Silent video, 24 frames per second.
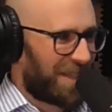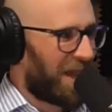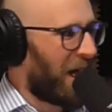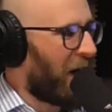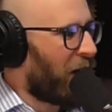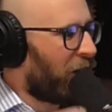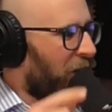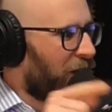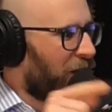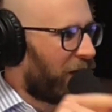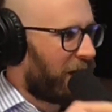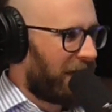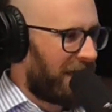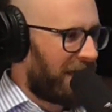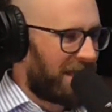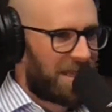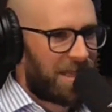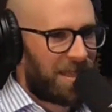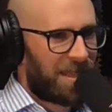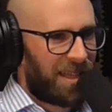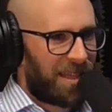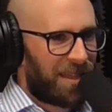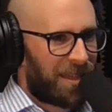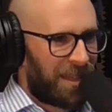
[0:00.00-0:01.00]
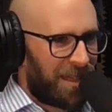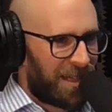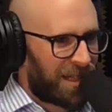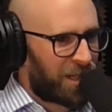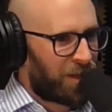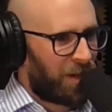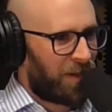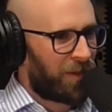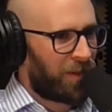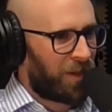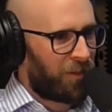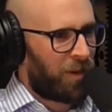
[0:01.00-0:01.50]
Yes, it's the
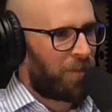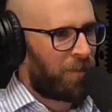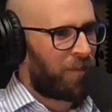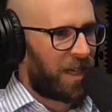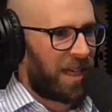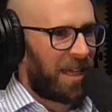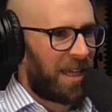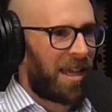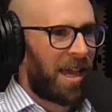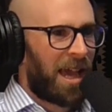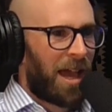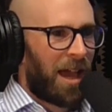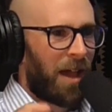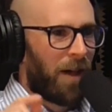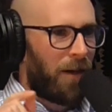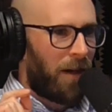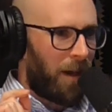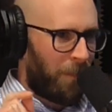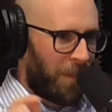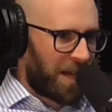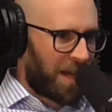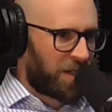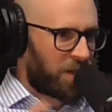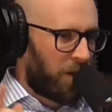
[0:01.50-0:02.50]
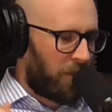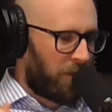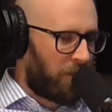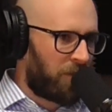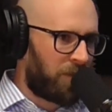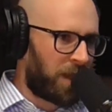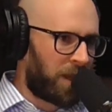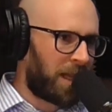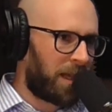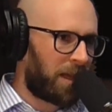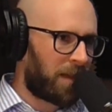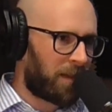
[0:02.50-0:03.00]
equivalent would be imagine
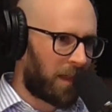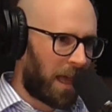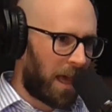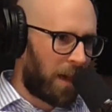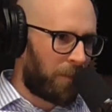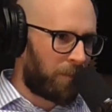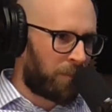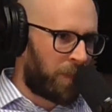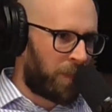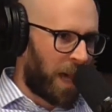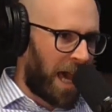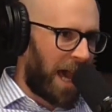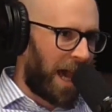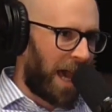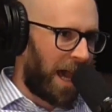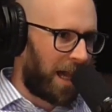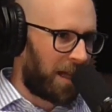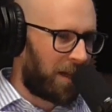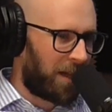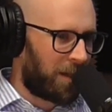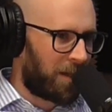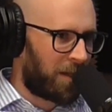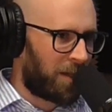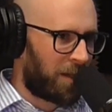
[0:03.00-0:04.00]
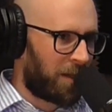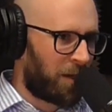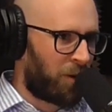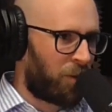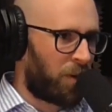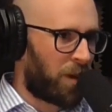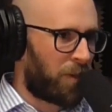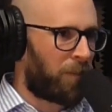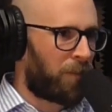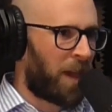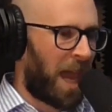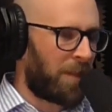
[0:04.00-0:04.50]
filling that bag
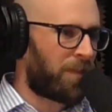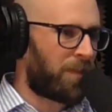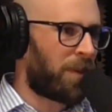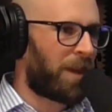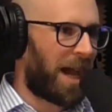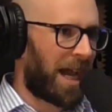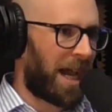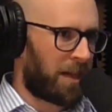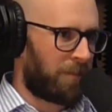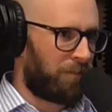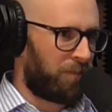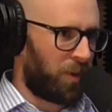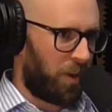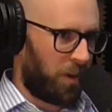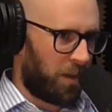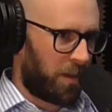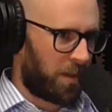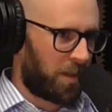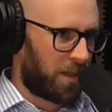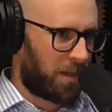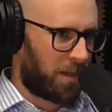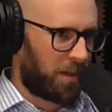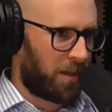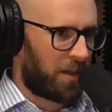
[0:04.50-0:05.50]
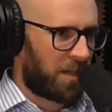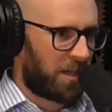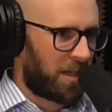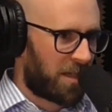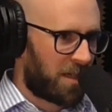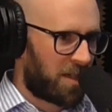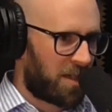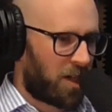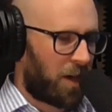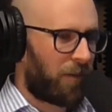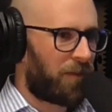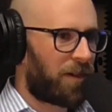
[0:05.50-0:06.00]
with paperback books,
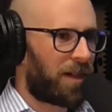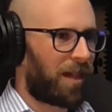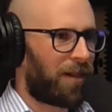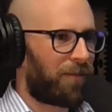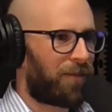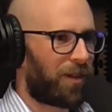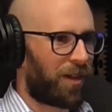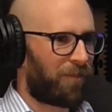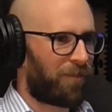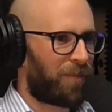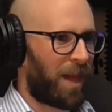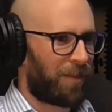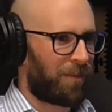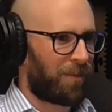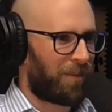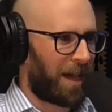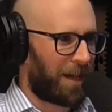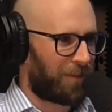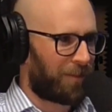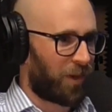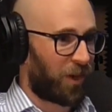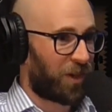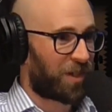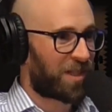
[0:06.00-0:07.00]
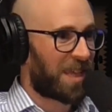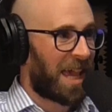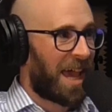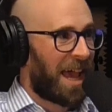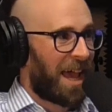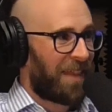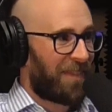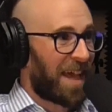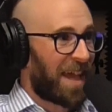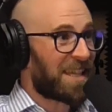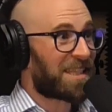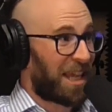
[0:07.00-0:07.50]
stuffing it full of paperback books.
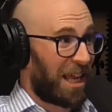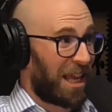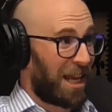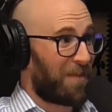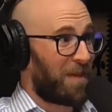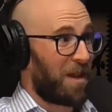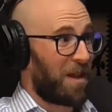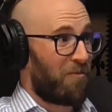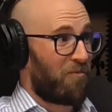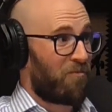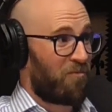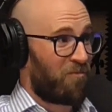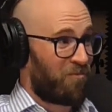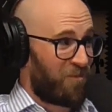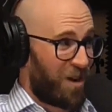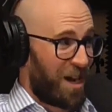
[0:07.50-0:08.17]
That's going to be